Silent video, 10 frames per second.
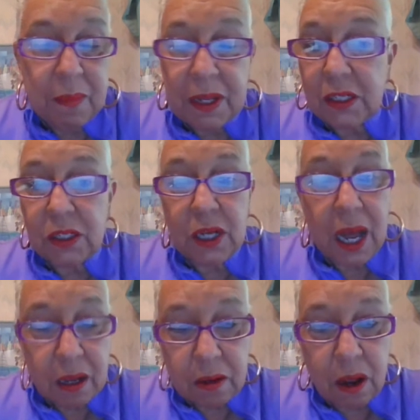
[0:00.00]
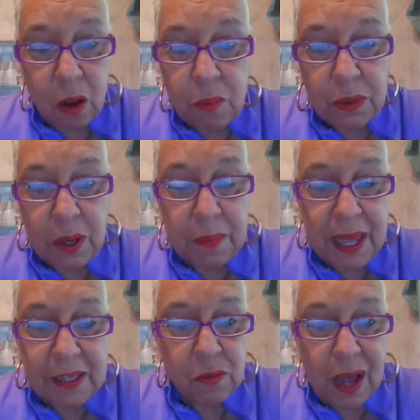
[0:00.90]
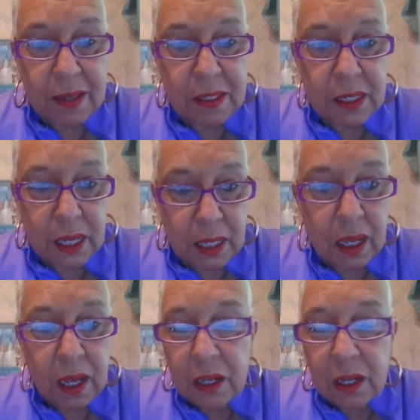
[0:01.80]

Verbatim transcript: because you're not going to open up XYZ,